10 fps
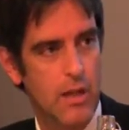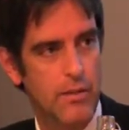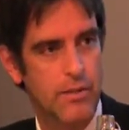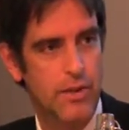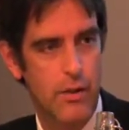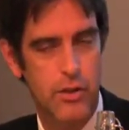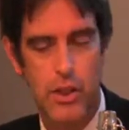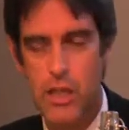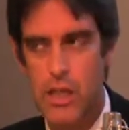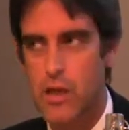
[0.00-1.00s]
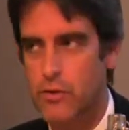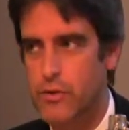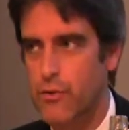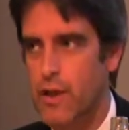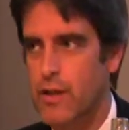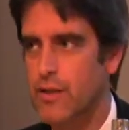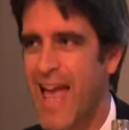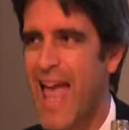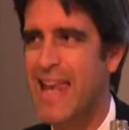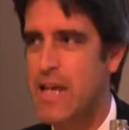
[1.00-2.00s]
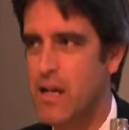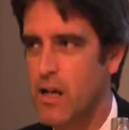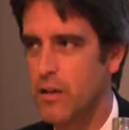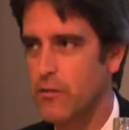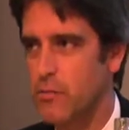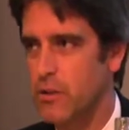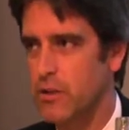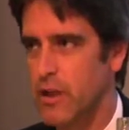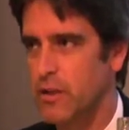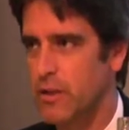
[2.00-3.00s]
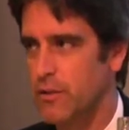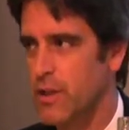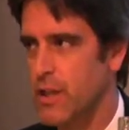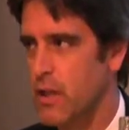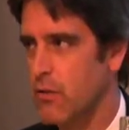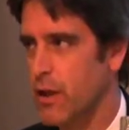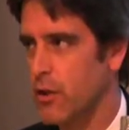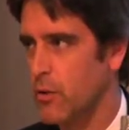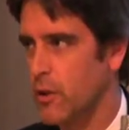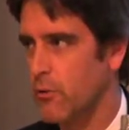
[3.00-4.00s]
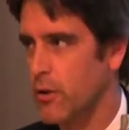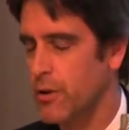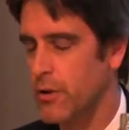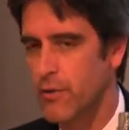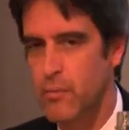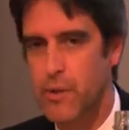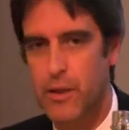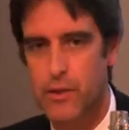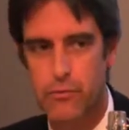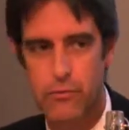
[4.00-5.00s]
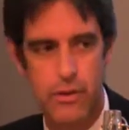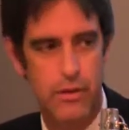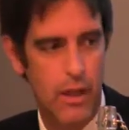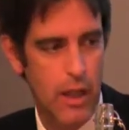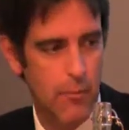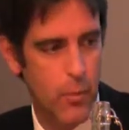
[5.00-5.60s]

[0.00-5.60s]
is such a key constraint to any kind of business activity or economic growth in developing countries.